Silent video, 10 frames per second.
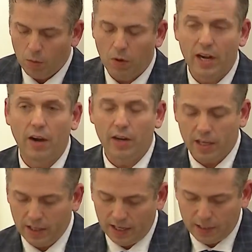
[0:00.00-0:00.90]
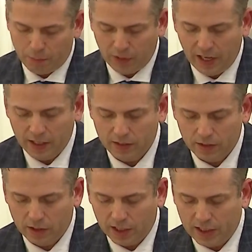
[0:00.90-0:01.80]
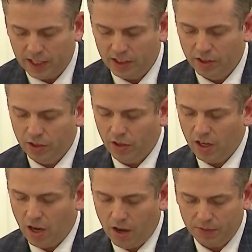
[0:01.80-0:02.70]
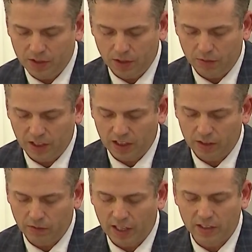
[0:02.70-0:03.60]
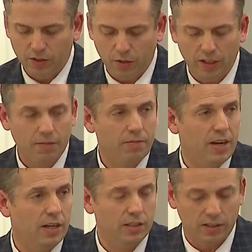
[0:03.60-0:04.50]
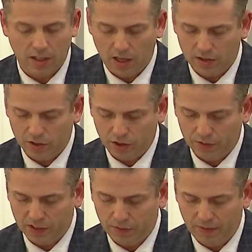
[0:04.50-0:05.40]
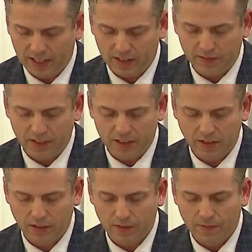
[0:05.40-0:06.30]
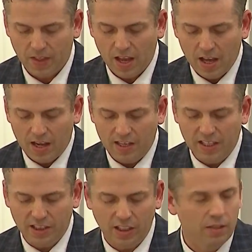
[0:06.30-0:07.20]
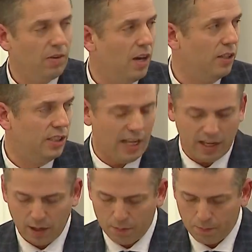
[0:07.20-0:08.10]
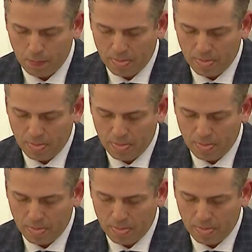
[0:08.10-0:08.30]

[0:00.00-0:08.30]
One area I'd like to bring attention to the Office of Regulatory Affairs and Service Effectiveness, an initiative undertaken